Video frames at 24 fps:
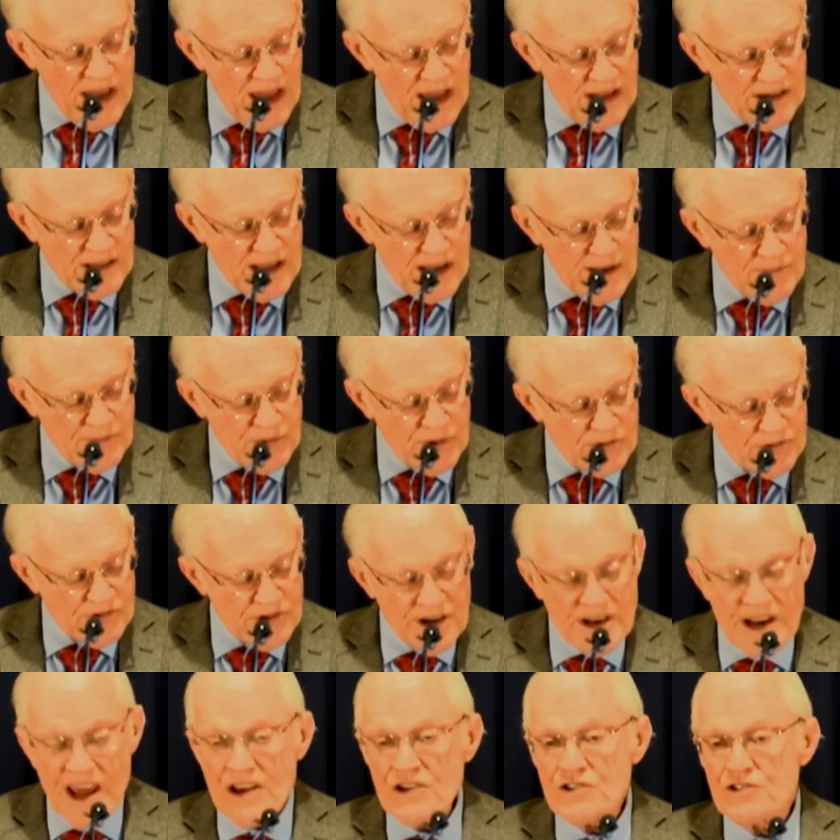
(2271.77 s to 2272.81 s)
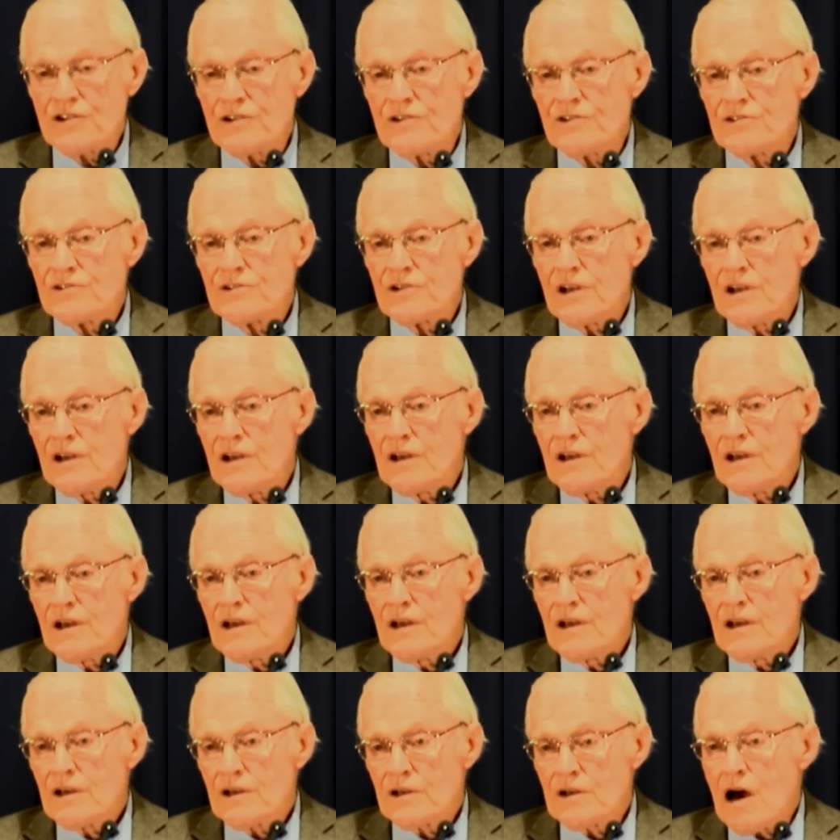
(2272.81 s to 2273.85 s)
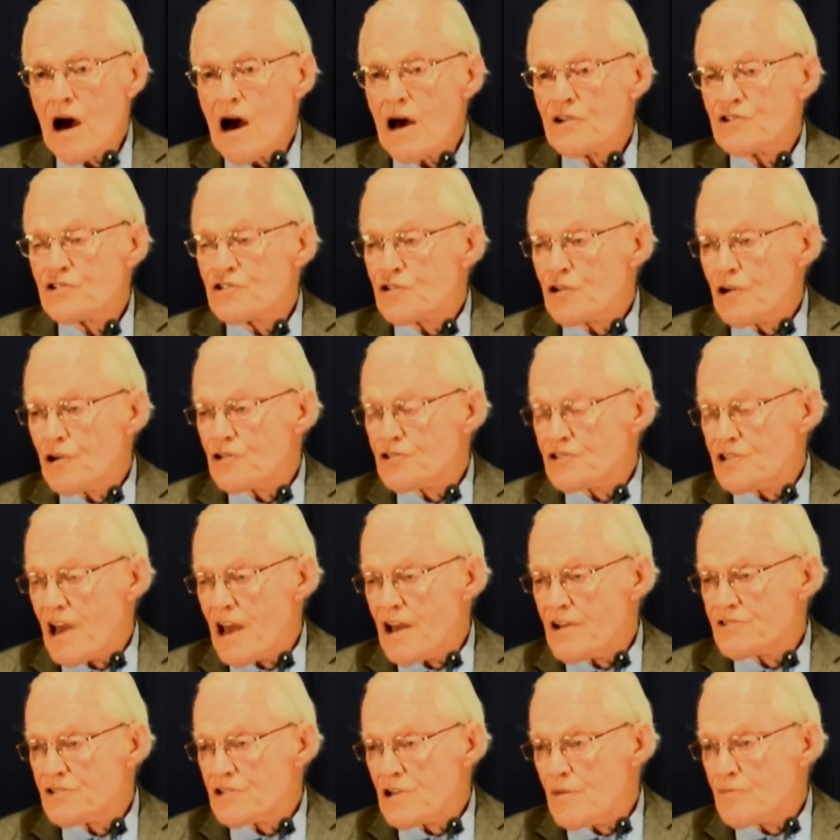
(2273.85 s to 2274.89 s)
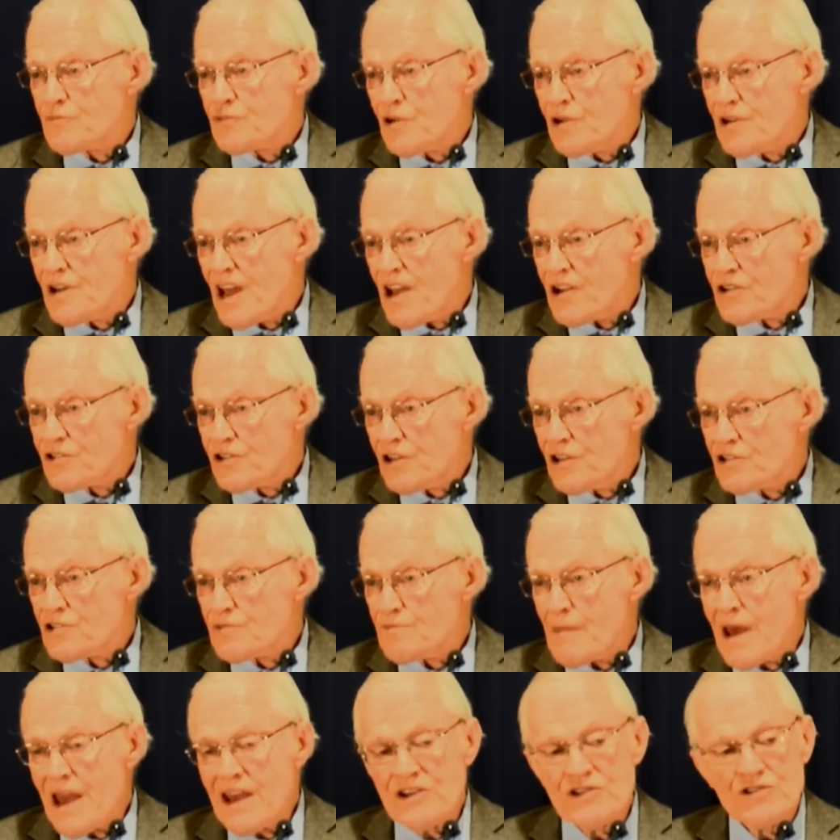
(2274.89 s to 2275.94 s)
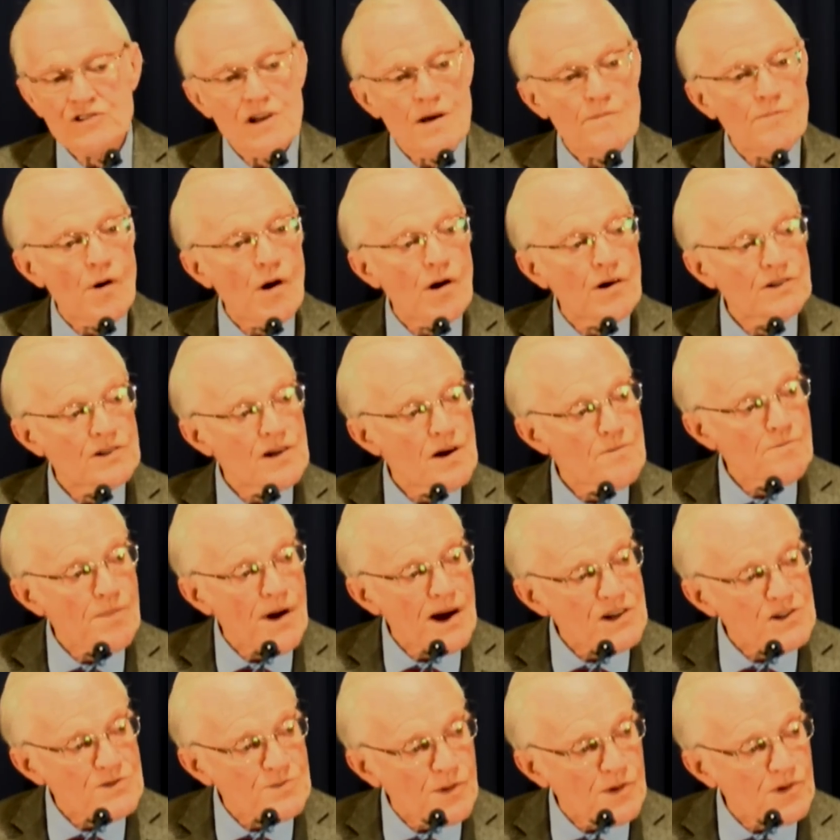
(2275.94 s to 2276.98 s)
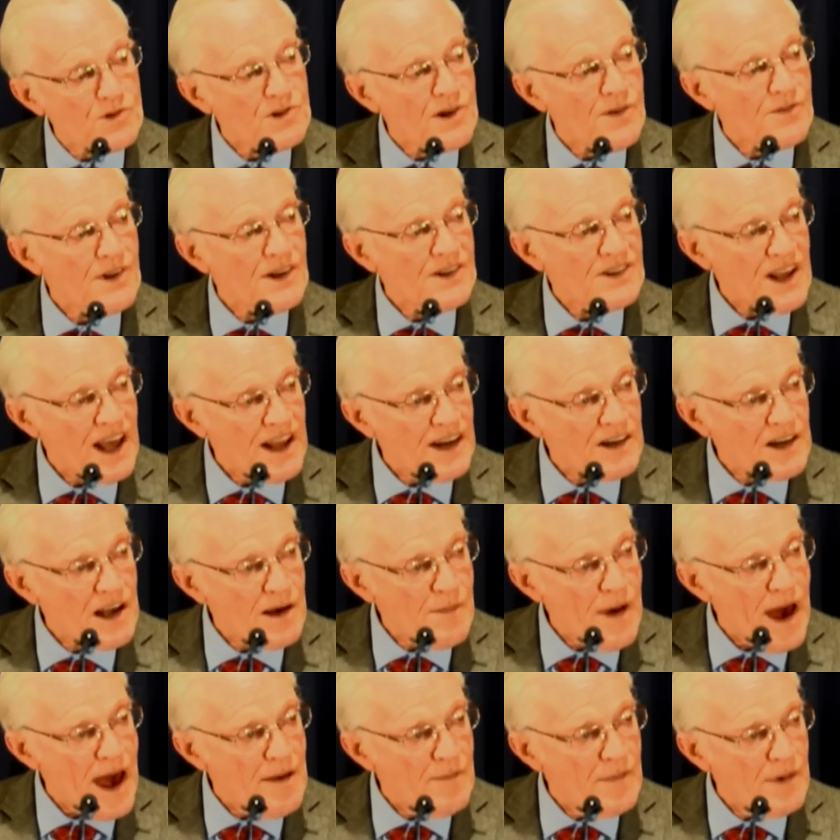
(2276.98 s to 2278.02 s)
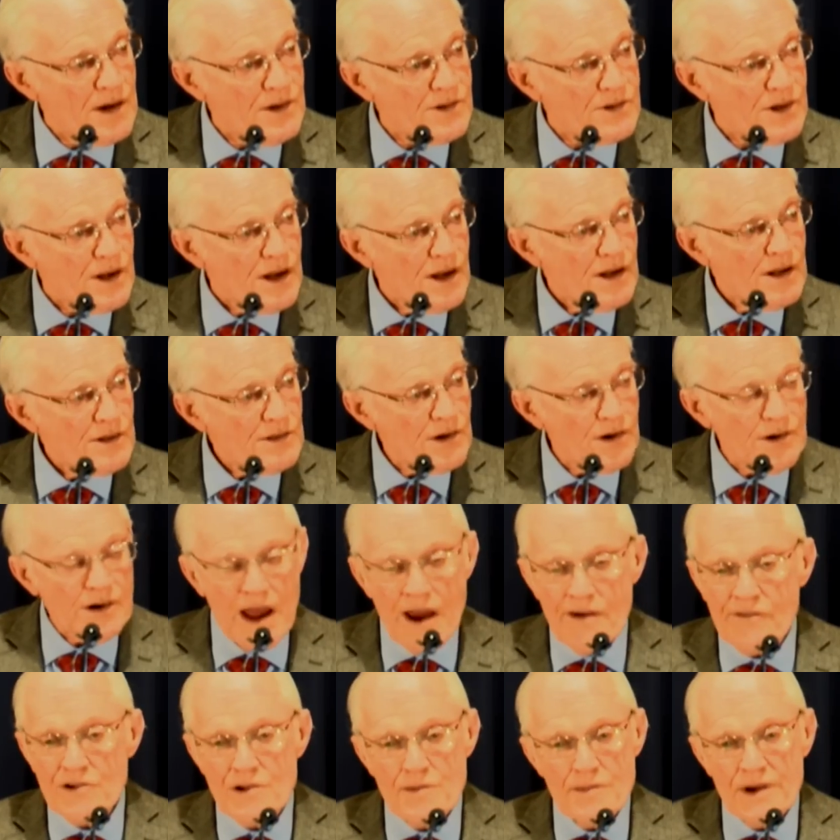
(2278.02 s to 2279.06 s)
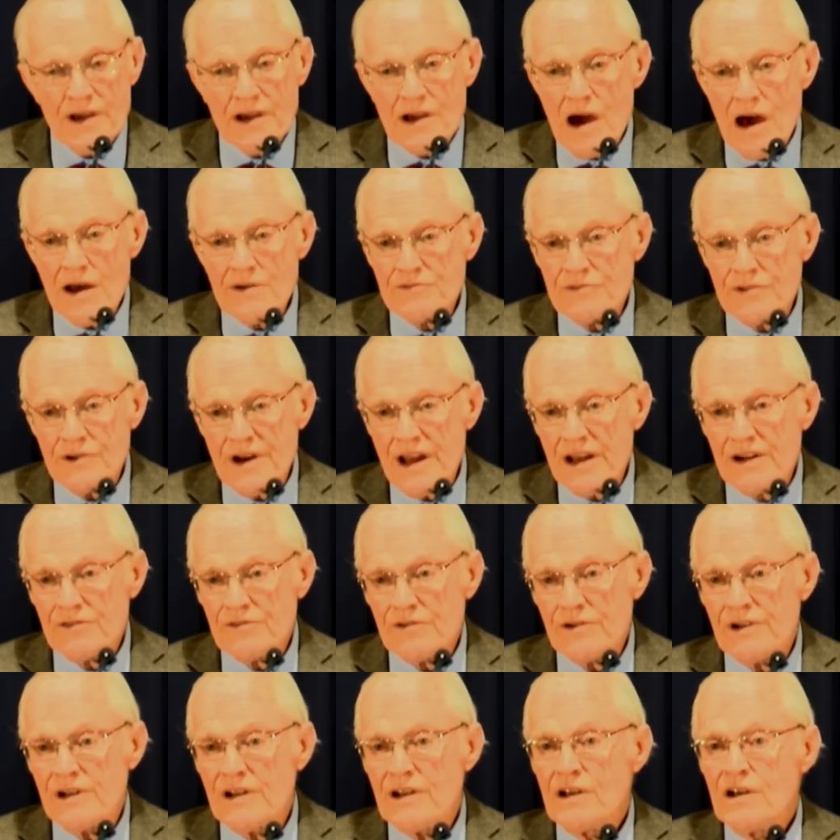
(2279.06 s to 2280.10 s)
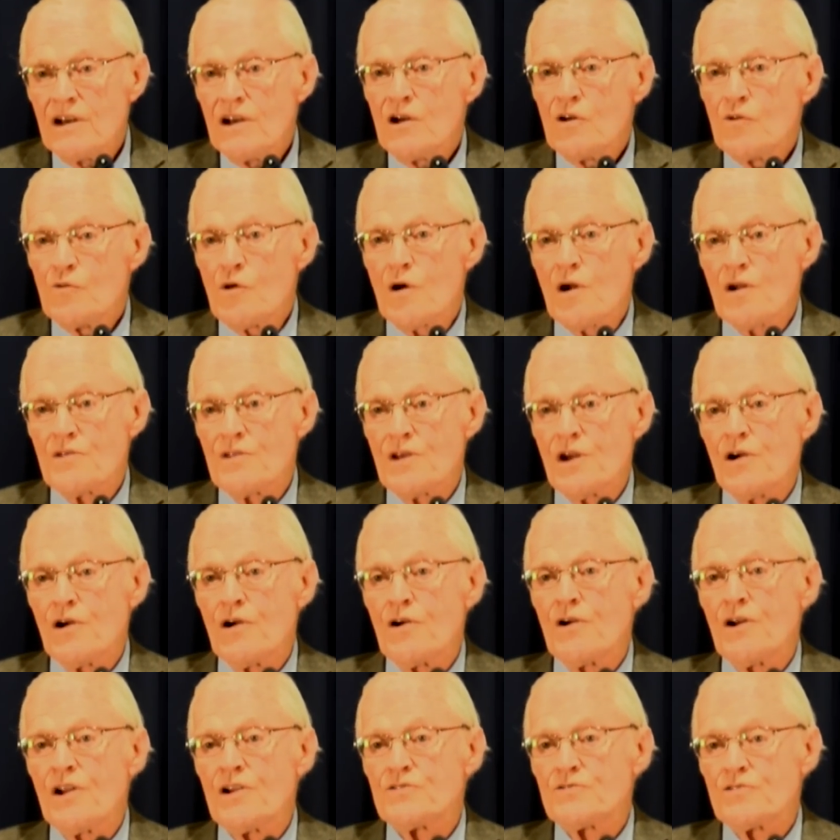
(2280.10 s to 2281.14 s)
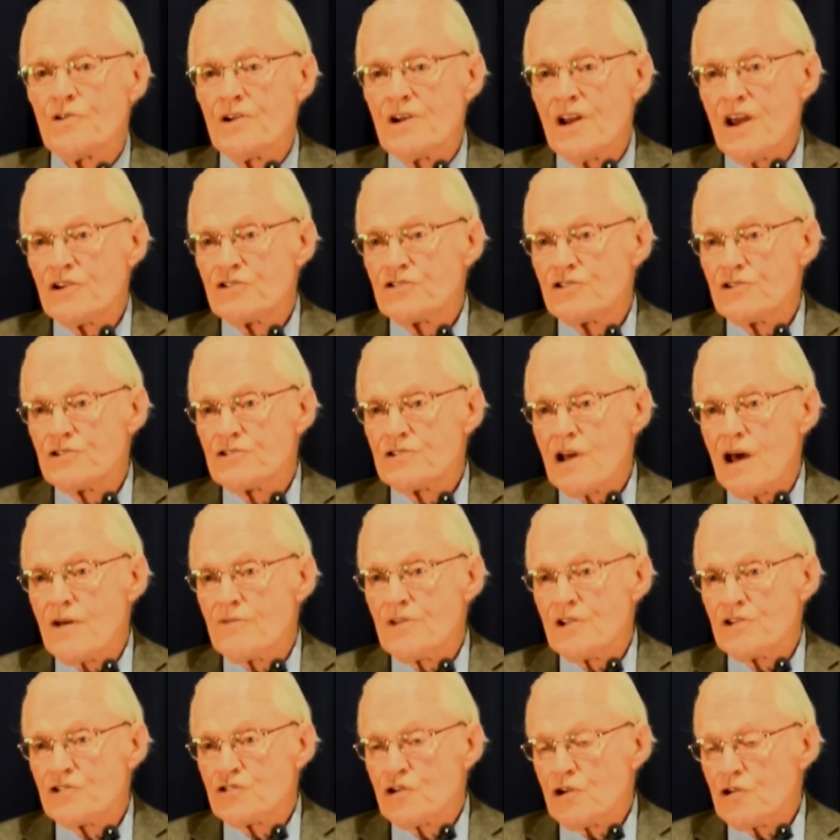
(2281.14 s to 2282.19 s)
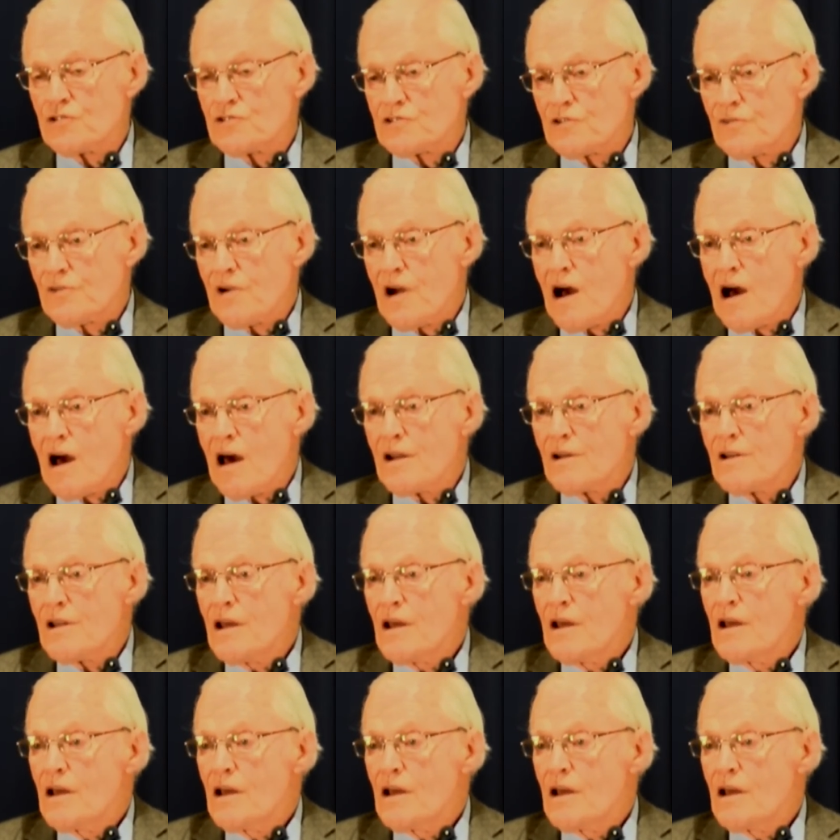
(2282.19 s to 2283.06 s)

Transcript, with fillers: and keep the traditions. God's church has some traditions based upon the principles of the Ten Commandments. They're never to be contradictory. One of the early traditions of the Church of God